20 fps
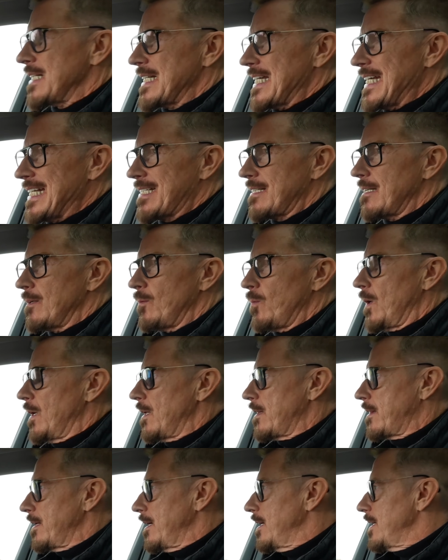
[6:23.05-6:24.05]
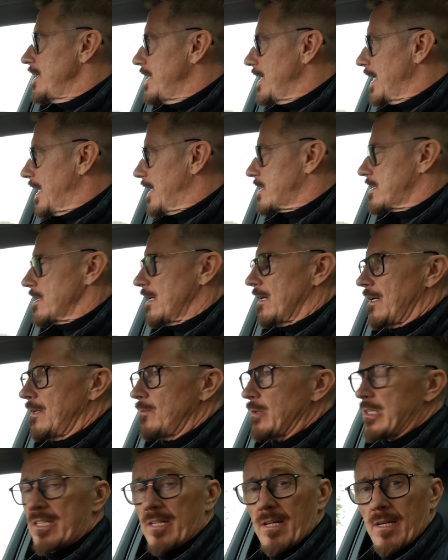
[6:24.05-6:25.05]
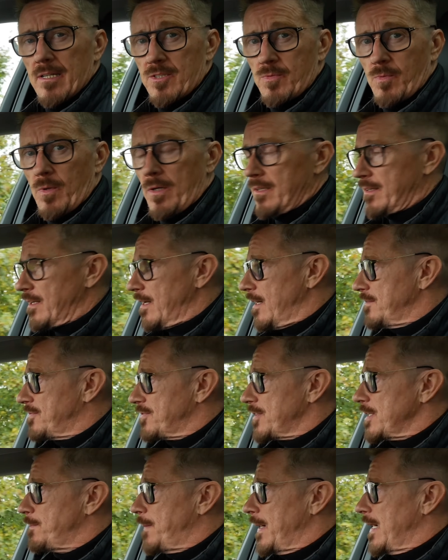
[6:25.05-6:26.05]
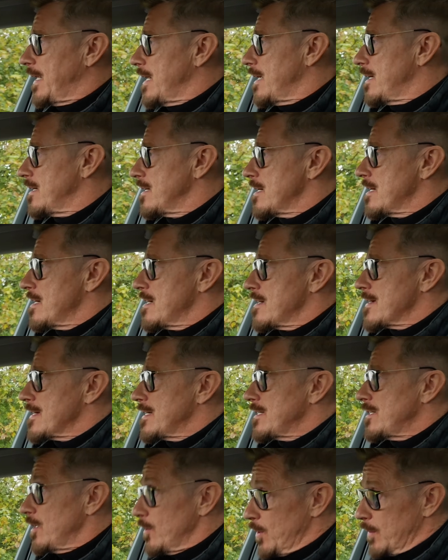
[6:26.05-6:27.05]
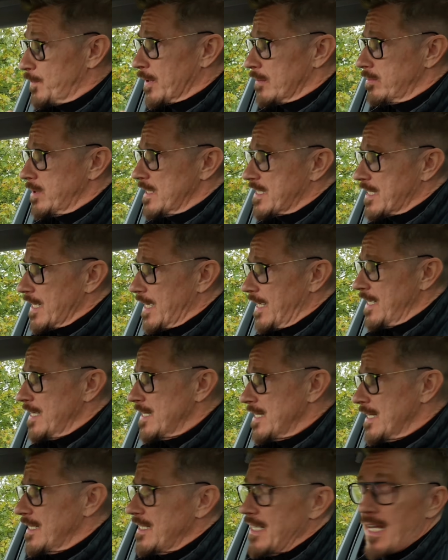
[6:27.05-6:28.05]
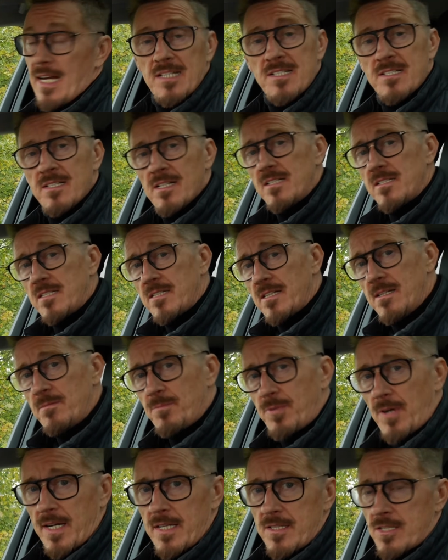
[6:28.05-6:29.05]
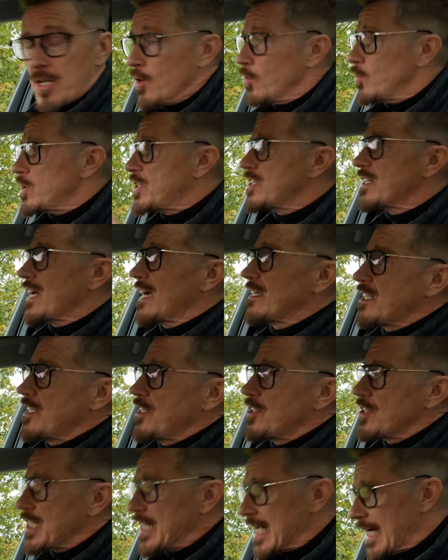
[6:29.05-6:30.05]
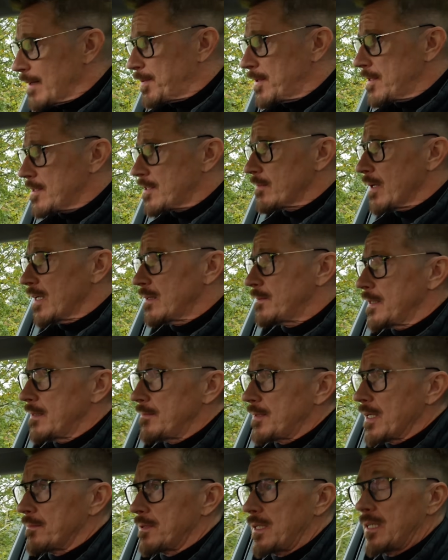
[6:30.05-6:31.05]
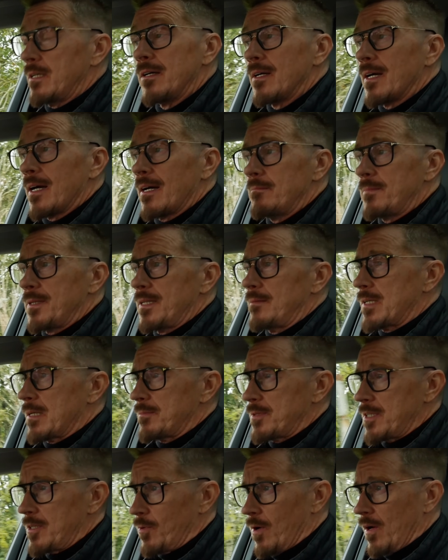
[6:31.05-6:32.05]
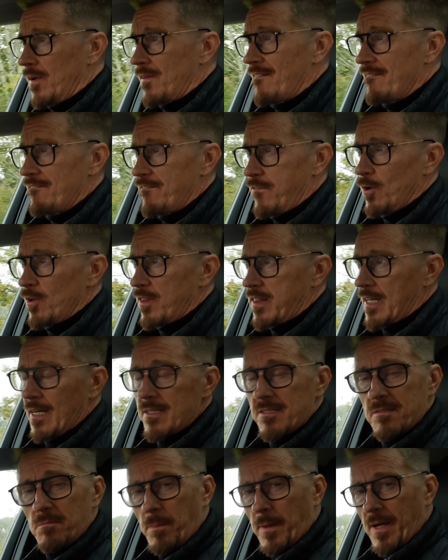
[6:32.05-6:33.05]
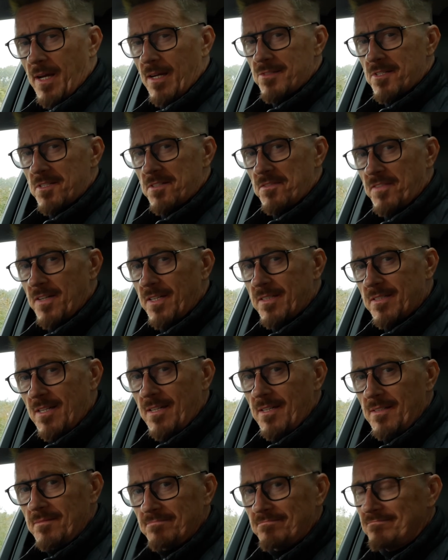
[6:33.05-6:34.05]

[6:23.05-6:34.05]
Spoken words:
Is it worth it? Yes, I would say it's worth every penny. You would probably say yes until it breaks, which has actually just happened to my BMW, and BMW want £4,000 to fix it.